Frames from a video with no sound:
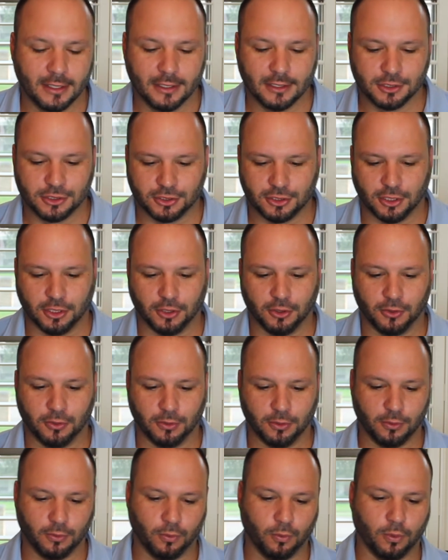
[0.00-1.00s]
So
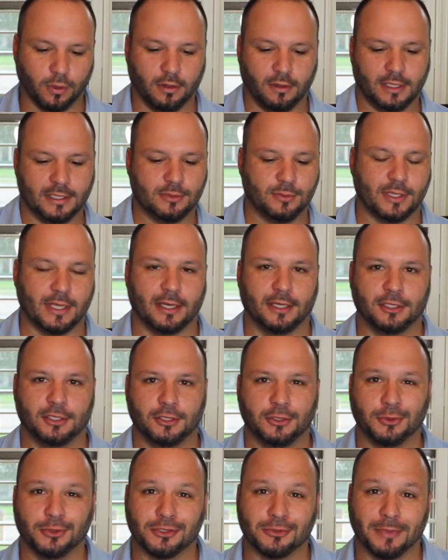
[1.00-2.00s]
one of the things we got to
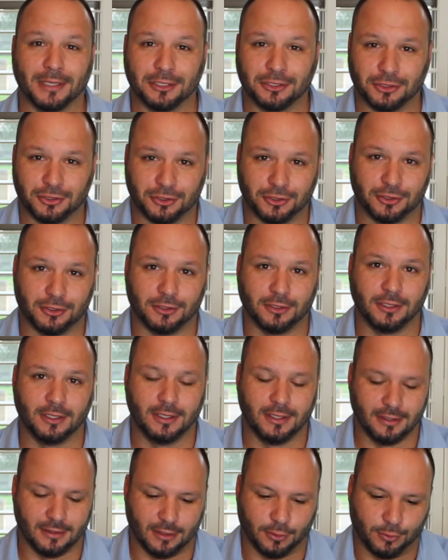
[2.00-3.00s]
do is make sure
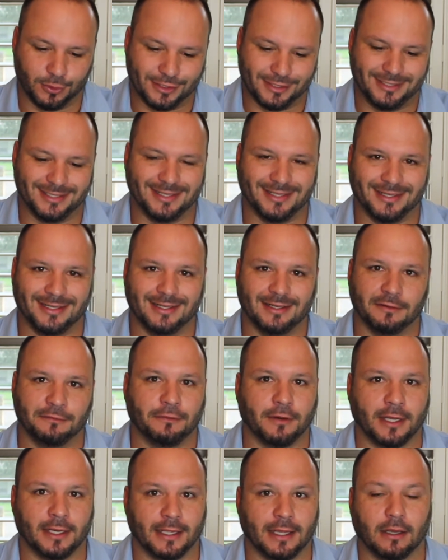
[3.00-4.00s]
that we're digging in and
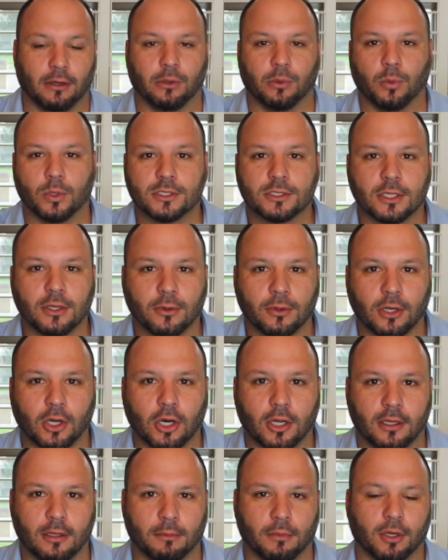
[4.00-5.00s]
finding out what's going
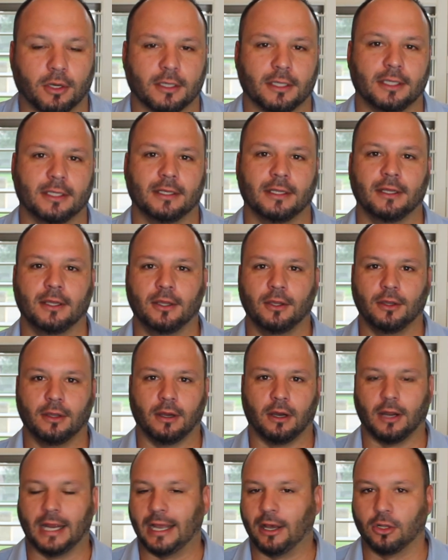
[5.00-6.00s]
on in the market,
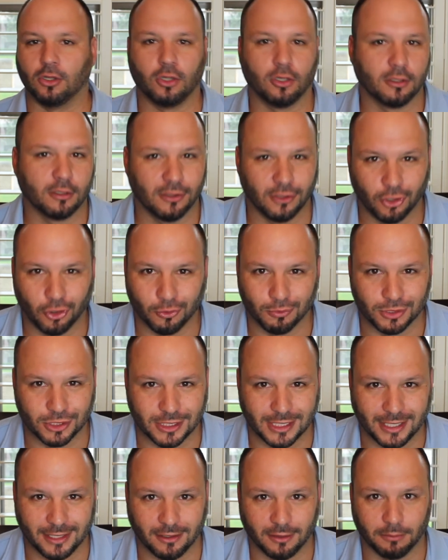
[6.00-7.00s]
how long are the homes
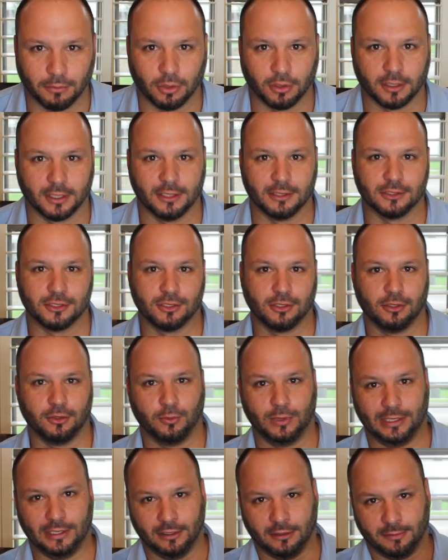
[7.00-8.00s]
staying on market, so that
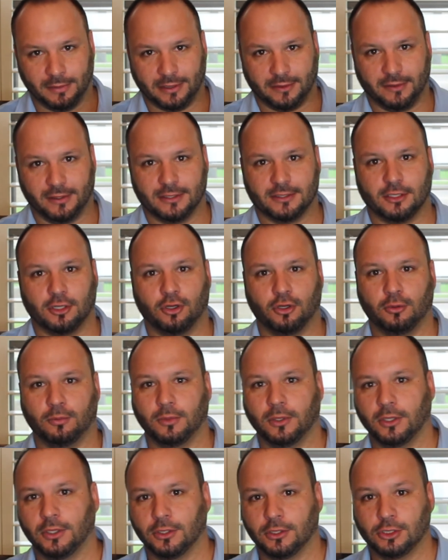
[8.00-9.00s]
we can compare this
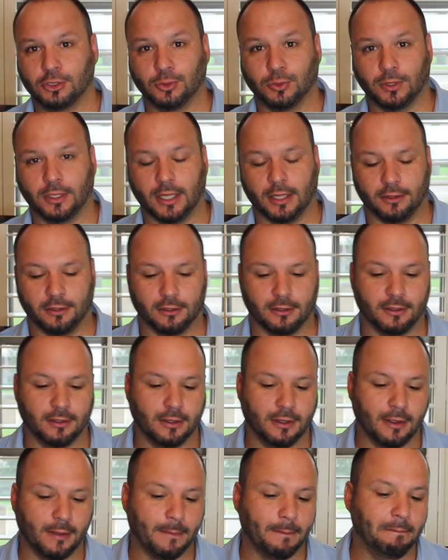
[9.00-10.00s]
home to another.
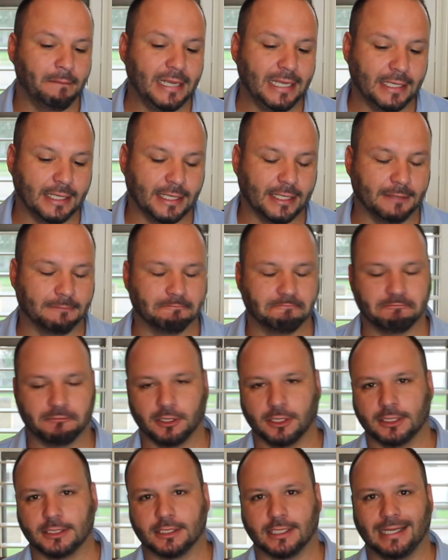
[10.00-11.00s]
Meaning,
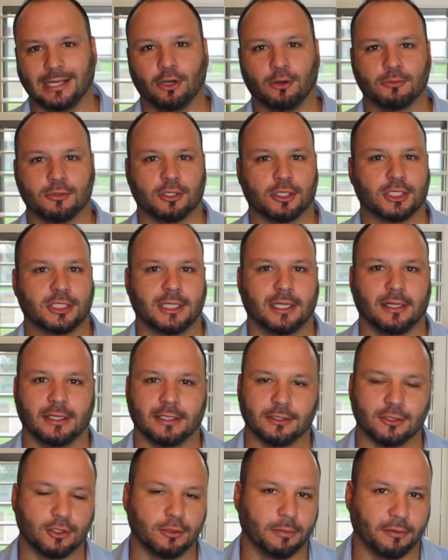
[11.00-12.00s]
let's say homes are
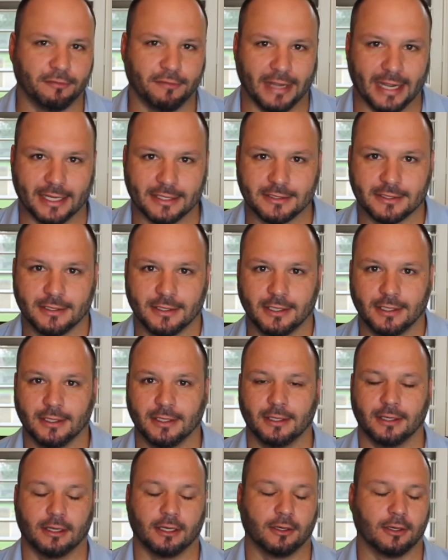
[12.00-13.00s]
selling super fast,
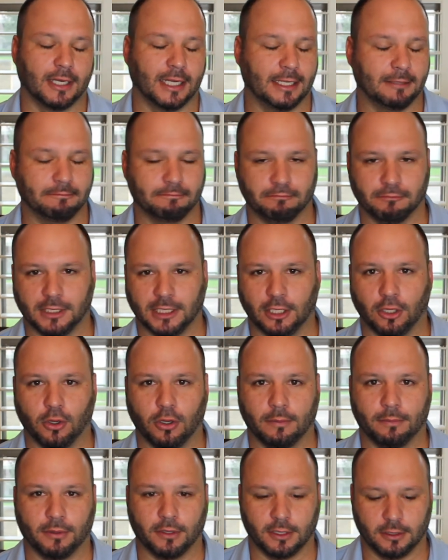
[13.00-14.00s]
all right? They go
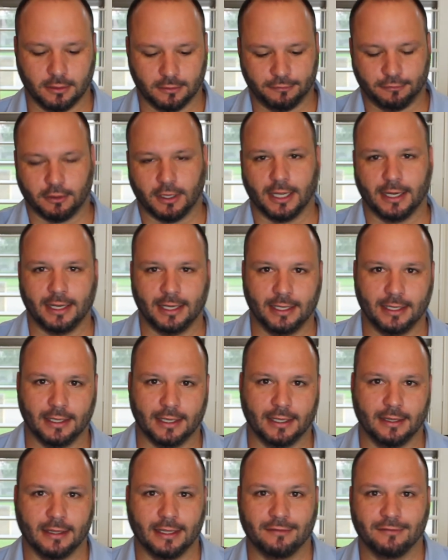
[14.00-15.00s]
up on a Friday
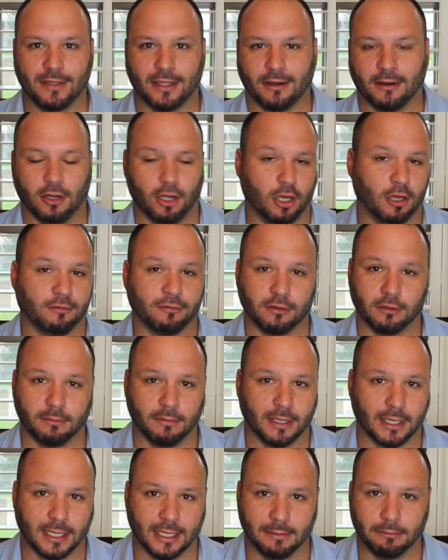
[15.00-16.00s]
and they've got an offer
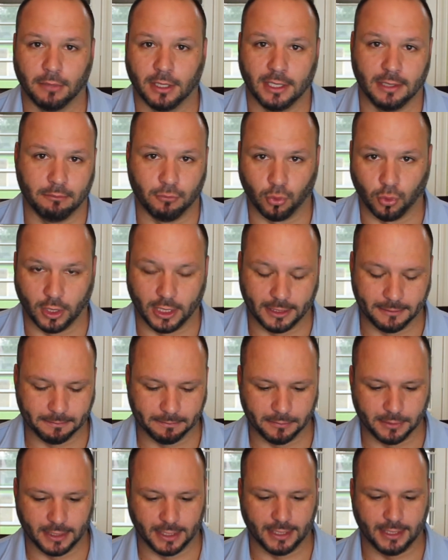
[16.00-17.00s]
by Monday morning,
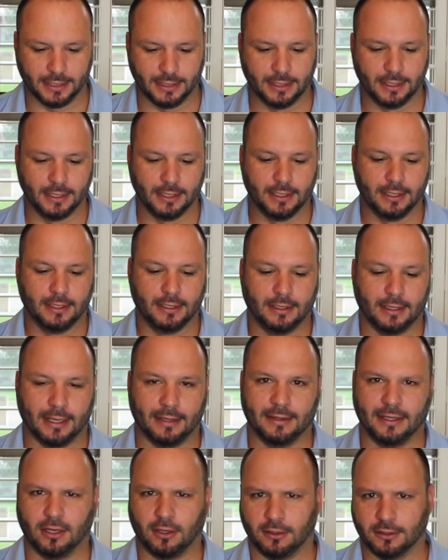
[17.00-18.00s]
okay?
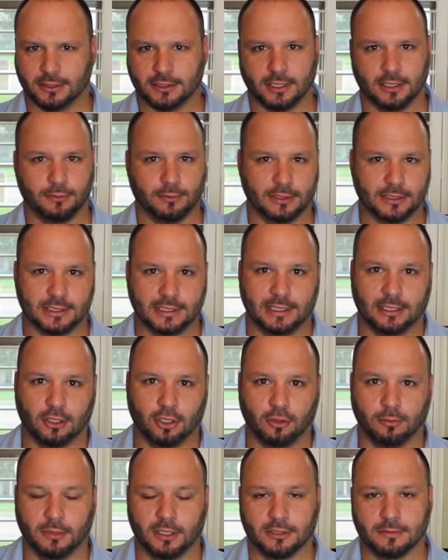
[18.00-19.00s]
And then all of a sudden we see a
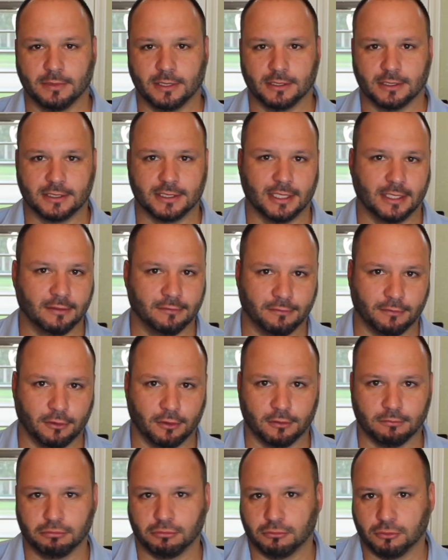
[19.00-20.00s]
home that's been sitting
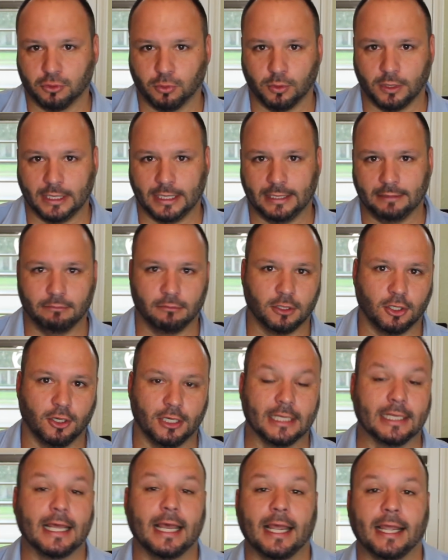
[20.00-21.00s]
for 20,
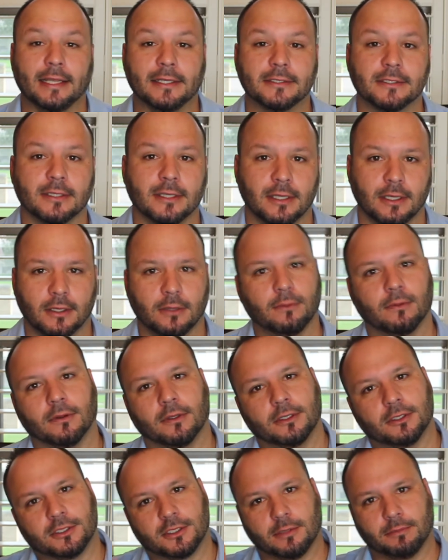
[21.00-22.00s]
30 days. Well,
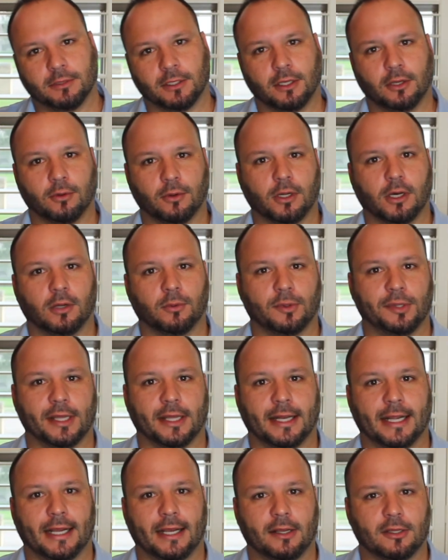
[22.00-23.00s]
there's something going on with
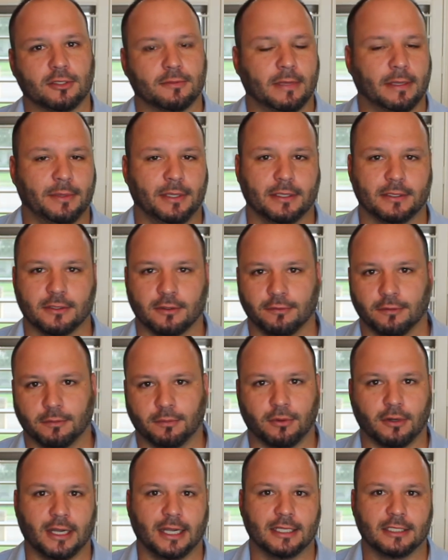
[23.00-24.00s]
that house. Maybe it's
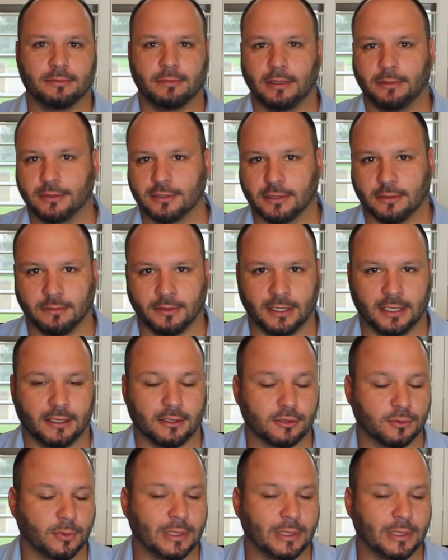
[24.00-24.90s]
overpriced, maybe something else.